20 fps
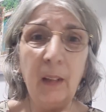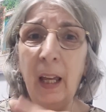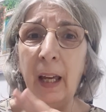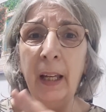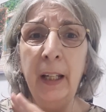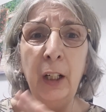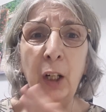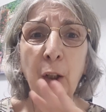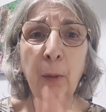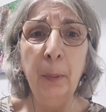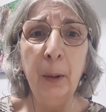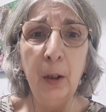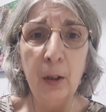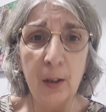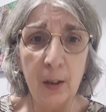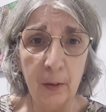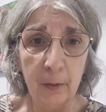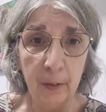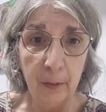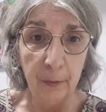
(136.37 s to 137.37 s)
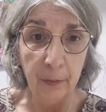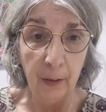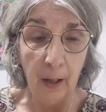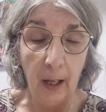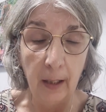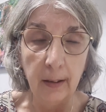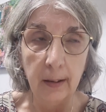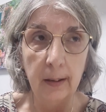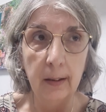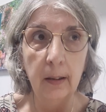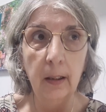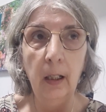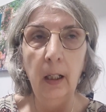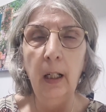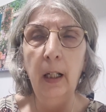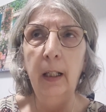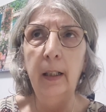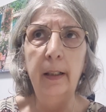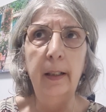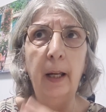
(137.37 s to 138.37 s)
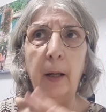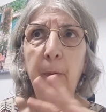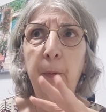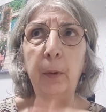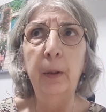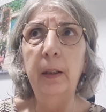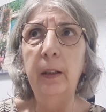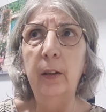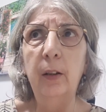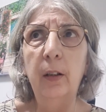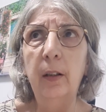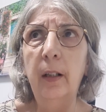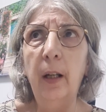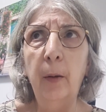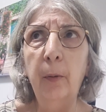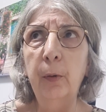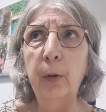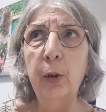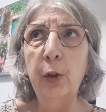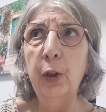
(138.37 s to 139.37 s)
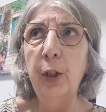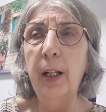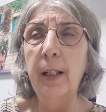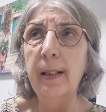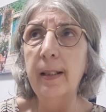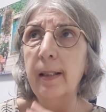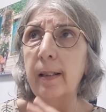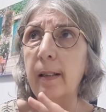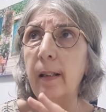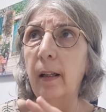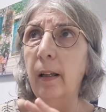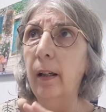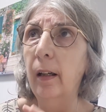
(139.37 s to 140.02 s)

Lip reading: And not because of the flights. They would just